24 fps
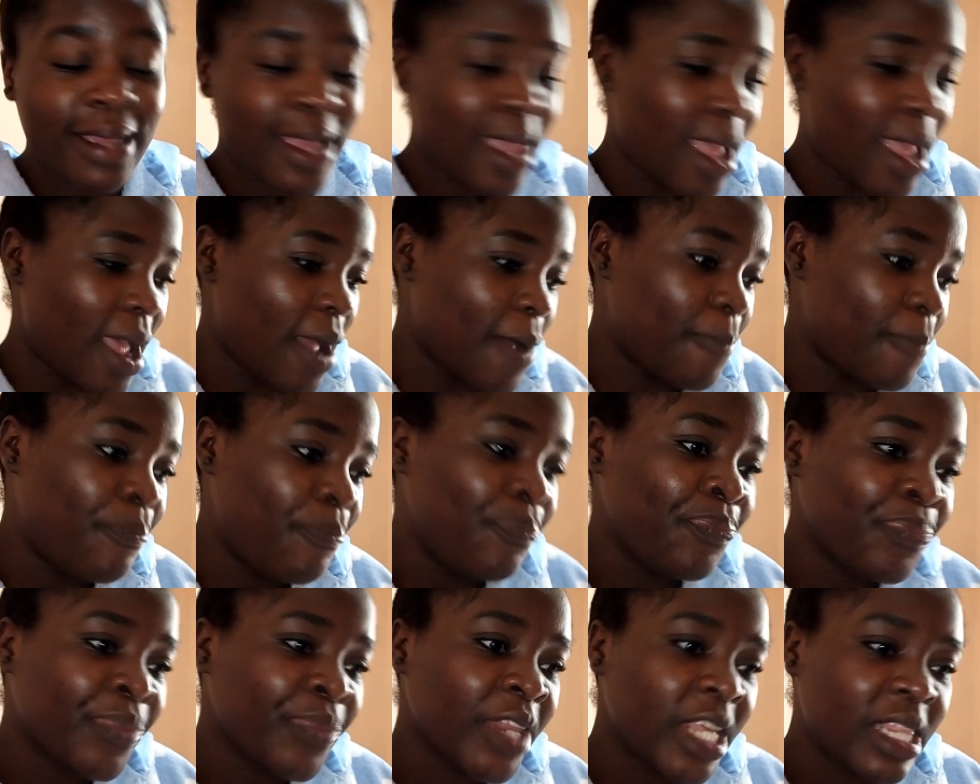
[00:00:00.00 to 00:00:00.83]
Yeah,
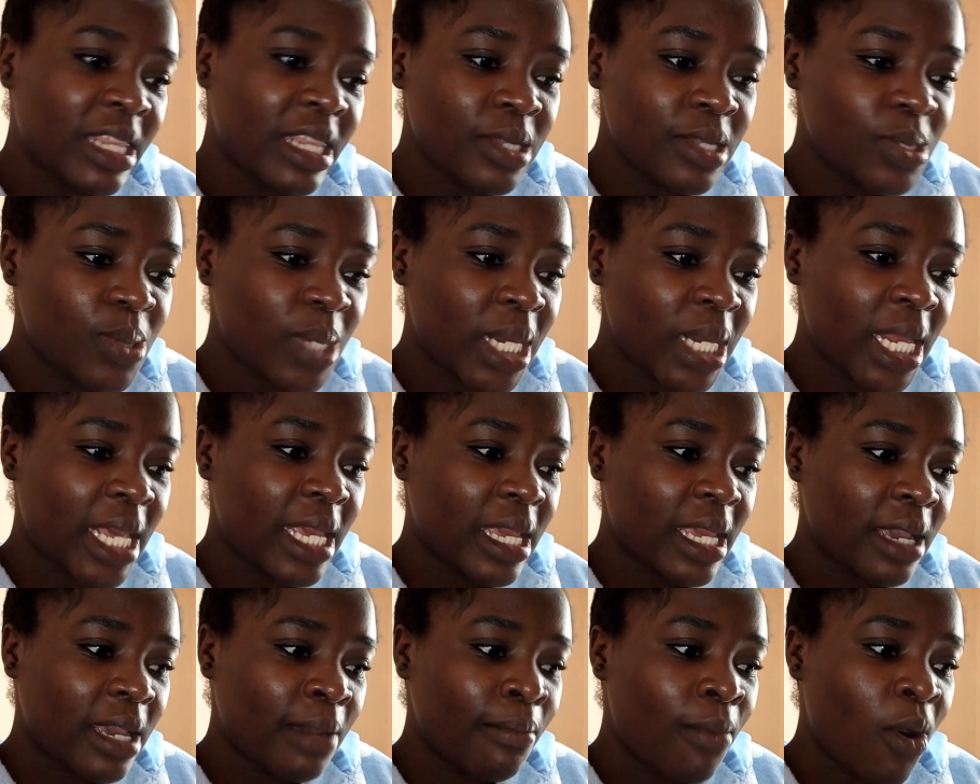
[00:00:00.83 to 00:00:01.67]
that's when I
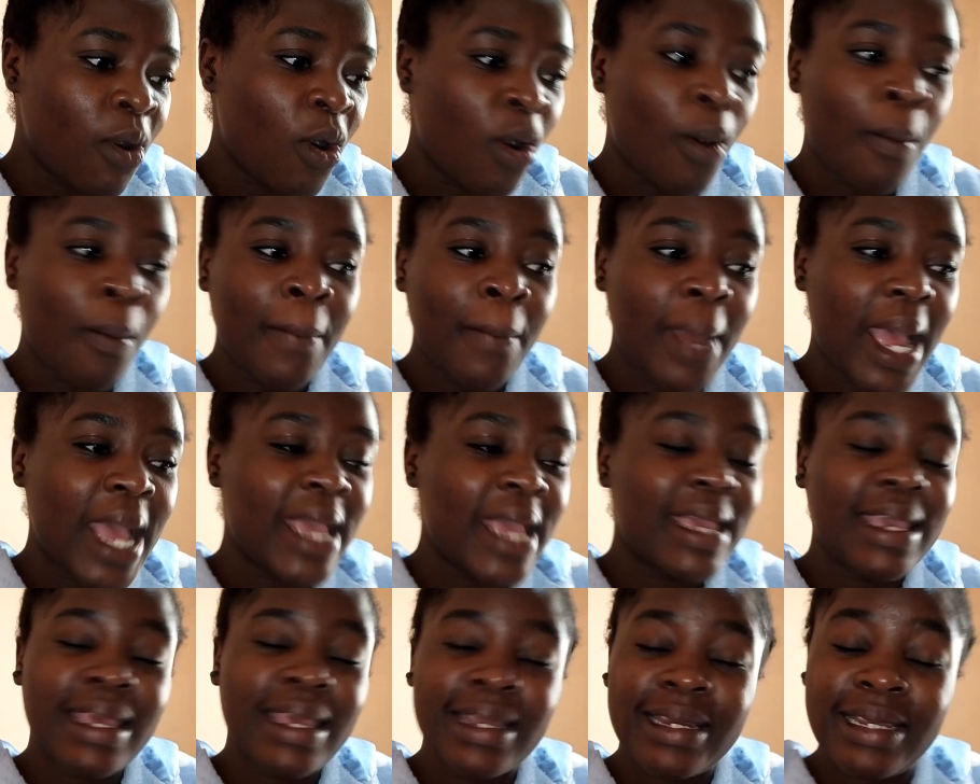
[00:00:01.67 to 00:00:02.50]
came home. I
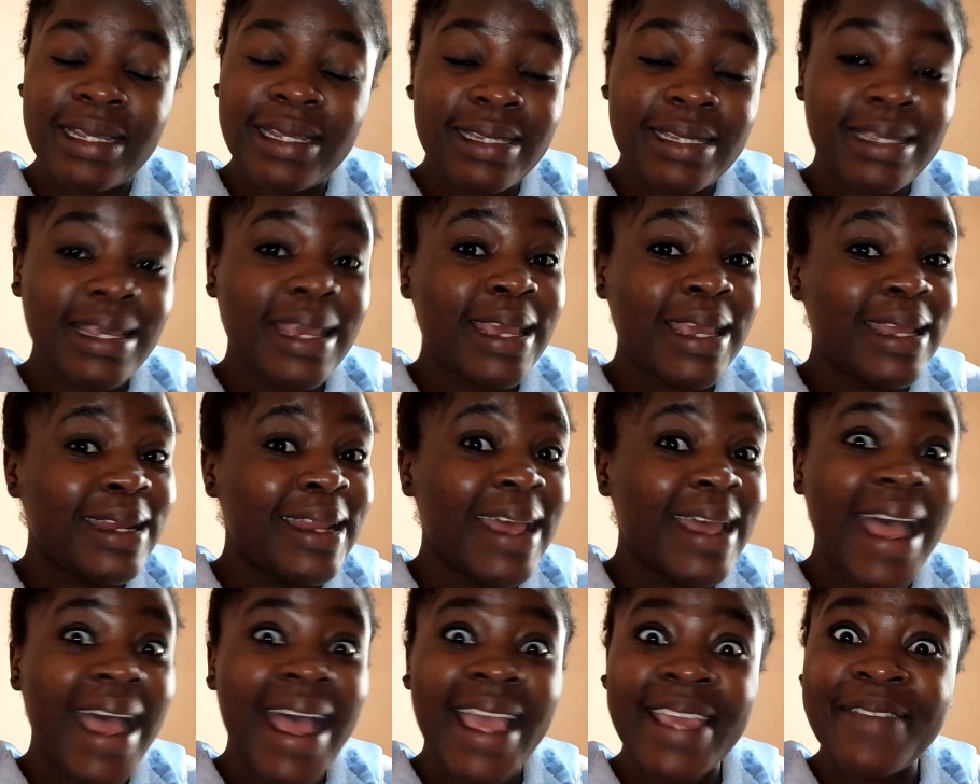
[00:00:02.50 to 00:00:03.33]
edited,
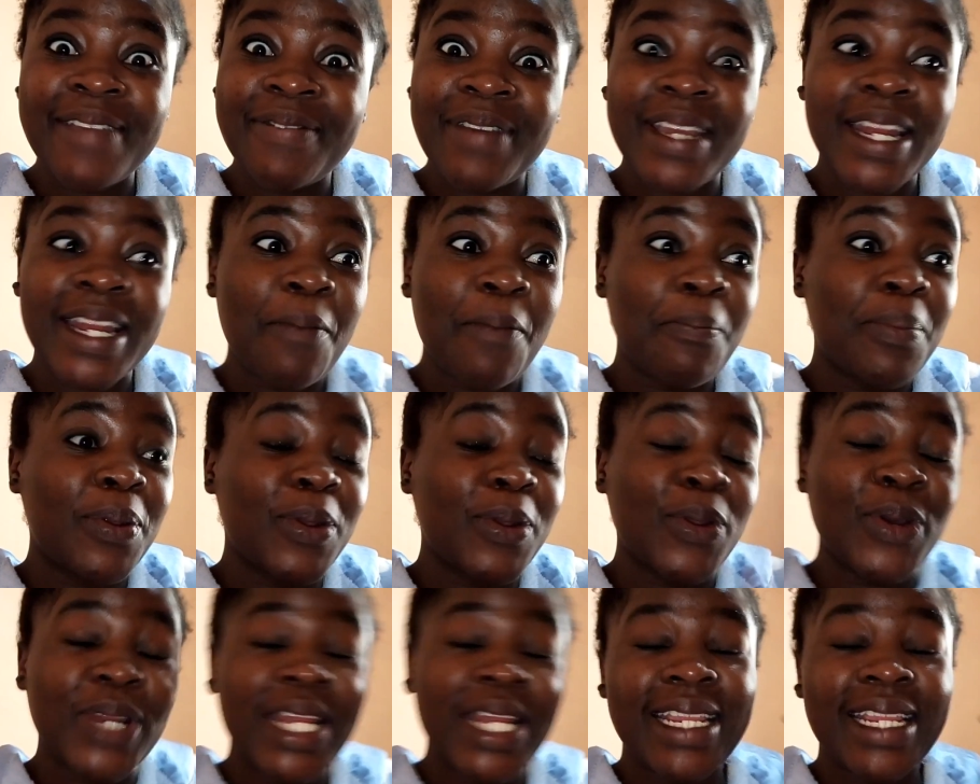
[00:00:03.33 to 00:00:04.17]
I even
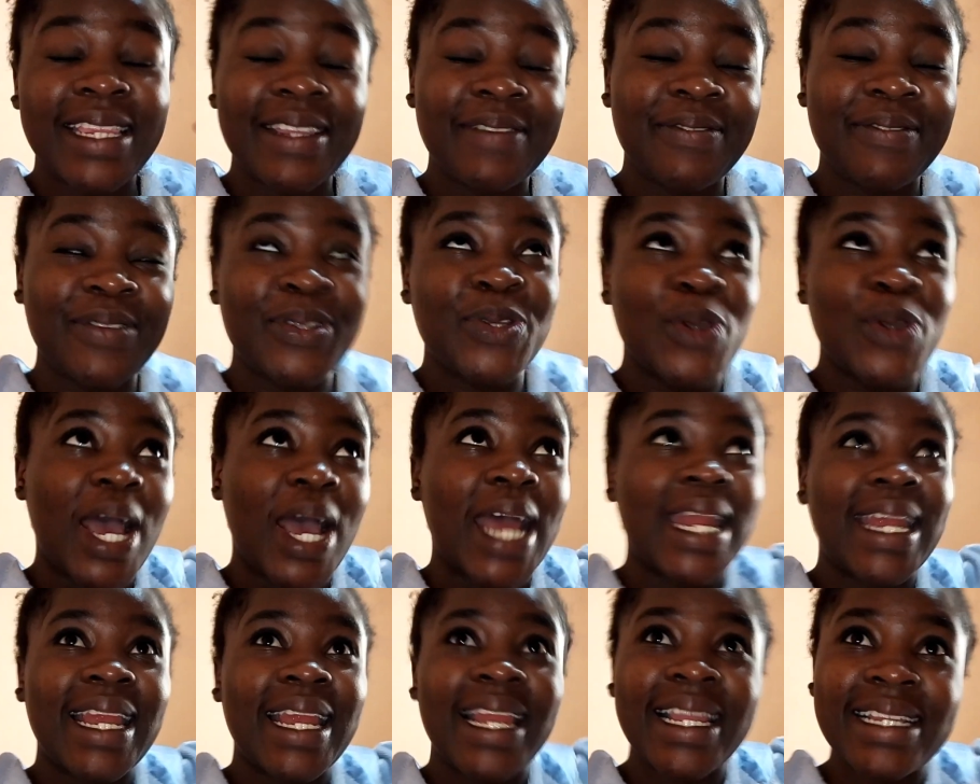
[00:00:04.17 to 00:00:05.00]
uploaded the video
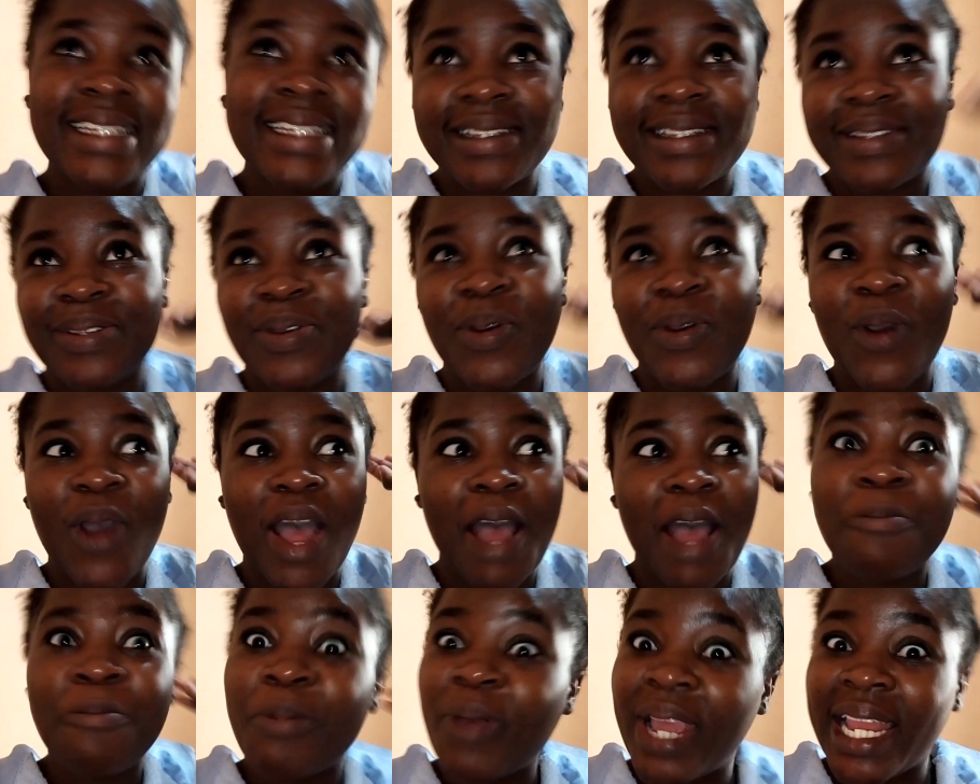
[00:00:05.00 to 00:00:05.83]
and let it go
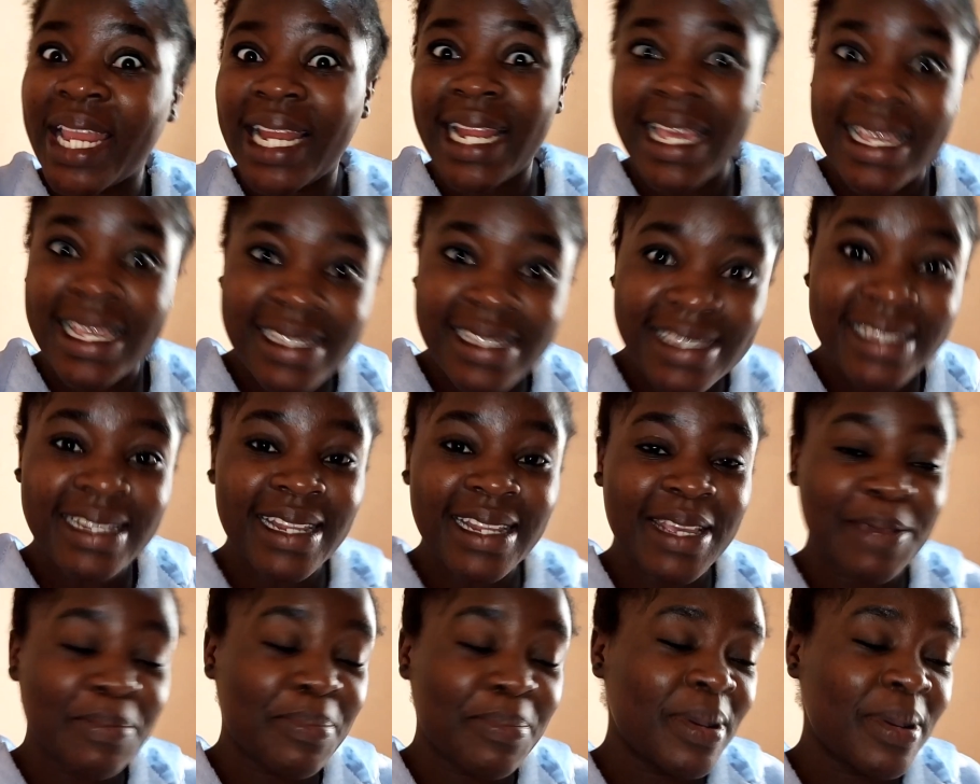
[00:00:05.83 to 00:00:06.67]
up while I
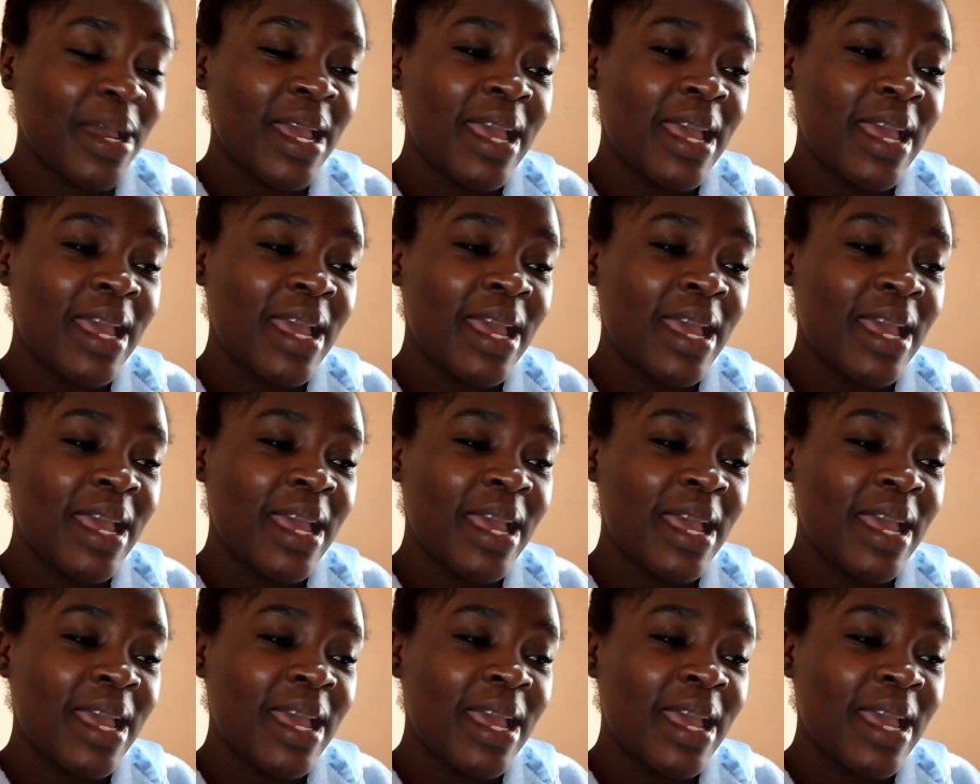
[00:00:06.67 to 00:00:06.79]
sleep.